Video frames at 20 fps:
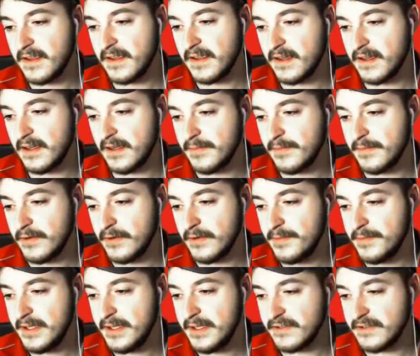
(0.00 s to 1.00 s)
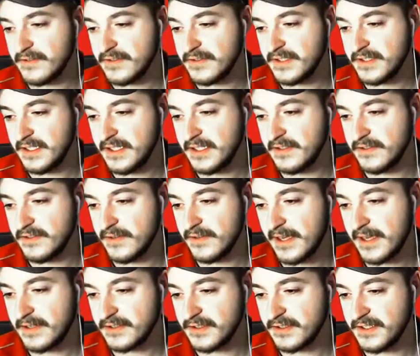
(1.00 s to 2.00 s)
but it would be interesting to
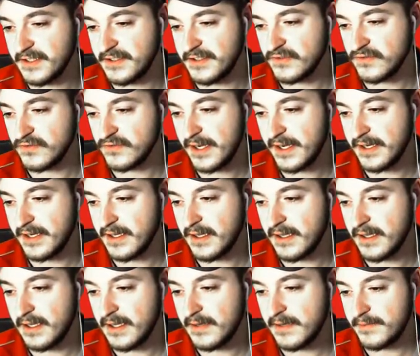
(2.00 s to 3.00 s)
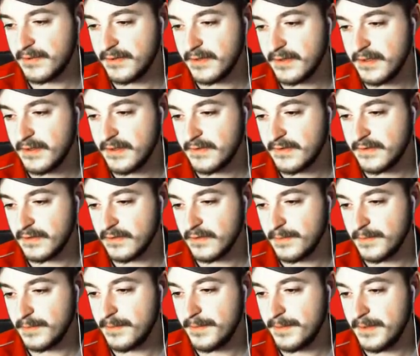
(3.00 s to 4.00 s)
actually train up. So
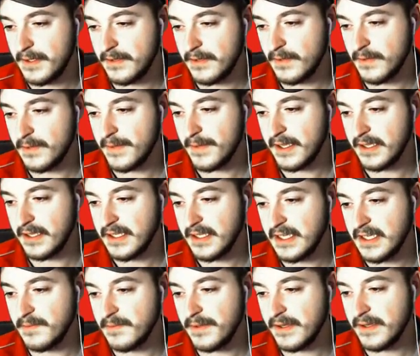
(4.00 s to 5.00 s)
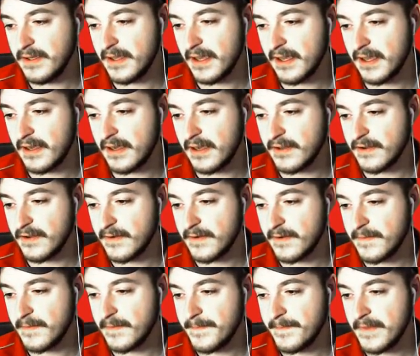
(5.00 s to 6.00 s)
maybe we might keep it, I don't know.
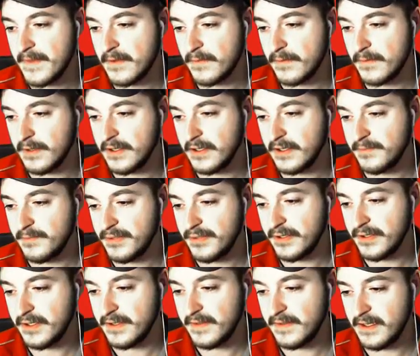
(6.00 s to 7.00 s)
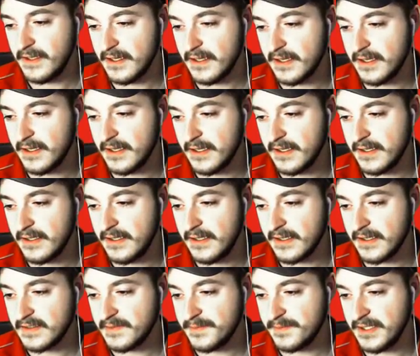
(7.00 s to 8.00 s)
We could put the
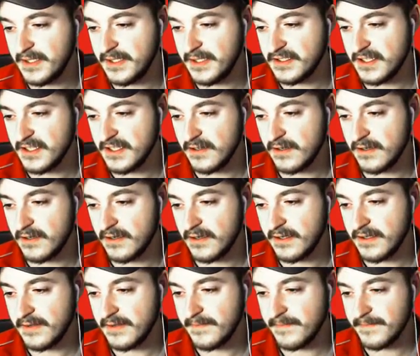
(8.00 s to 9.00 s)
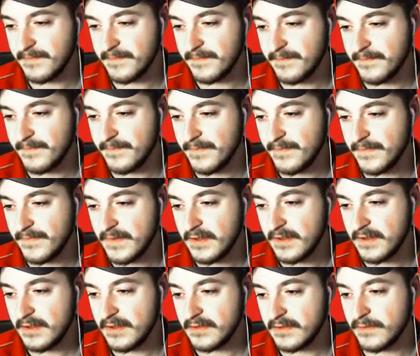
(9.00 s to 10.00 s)
EXP share on it.
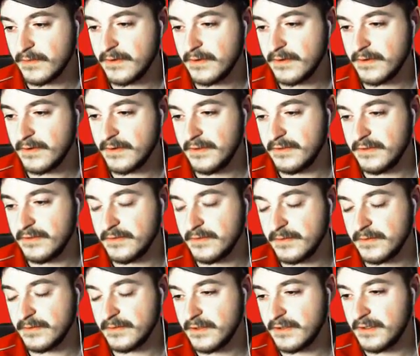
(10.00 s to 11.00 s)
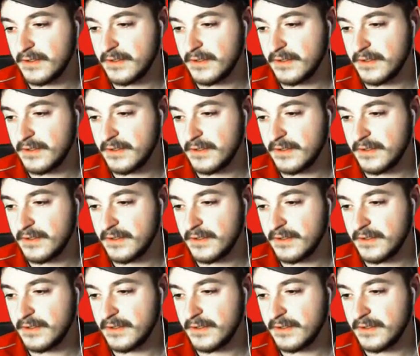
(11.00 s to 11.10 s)
So what we're going to do is we're going to quickly